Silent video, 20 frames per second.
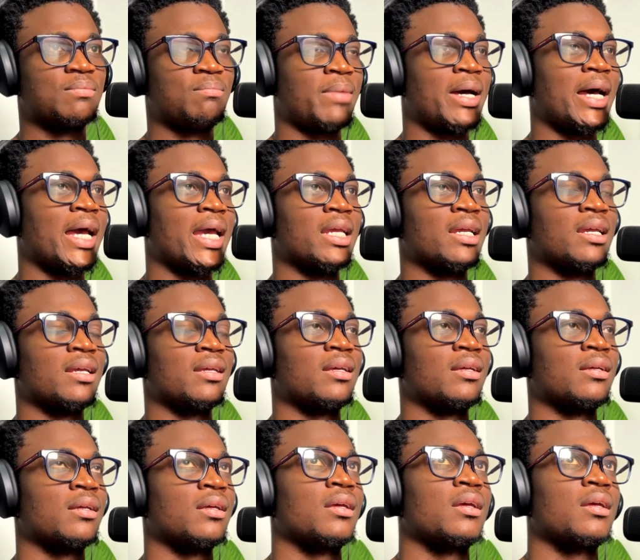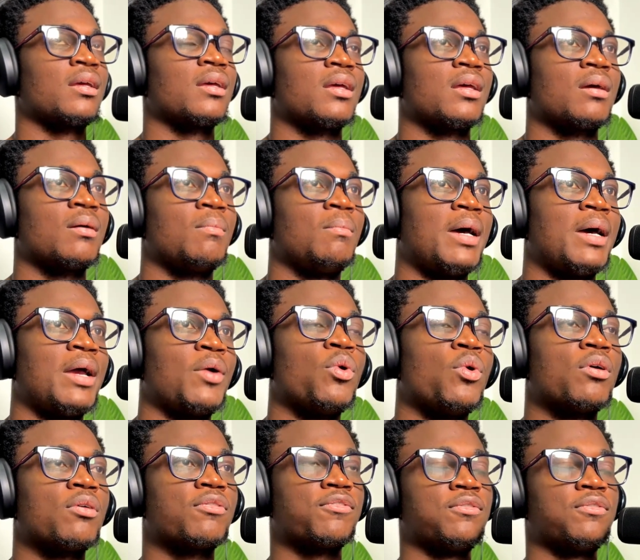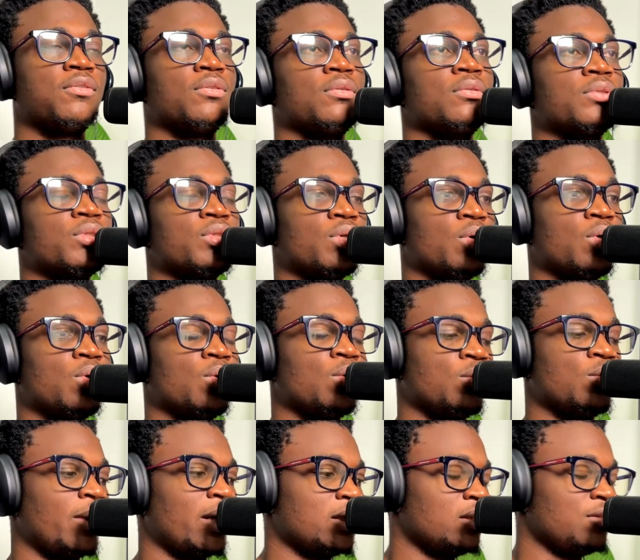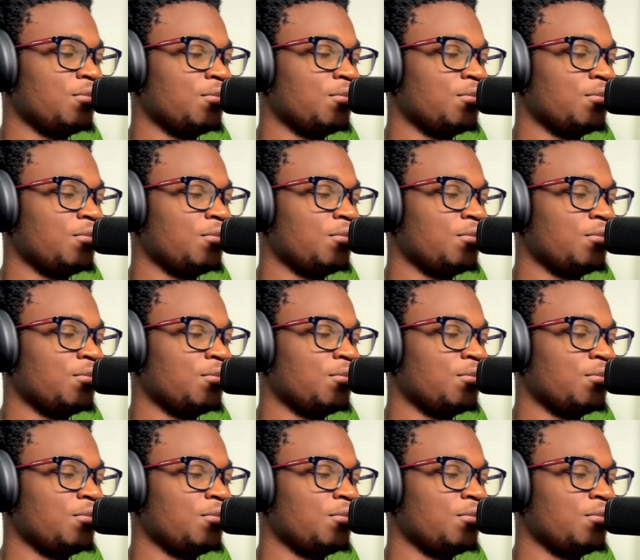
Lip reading: my workflow. So by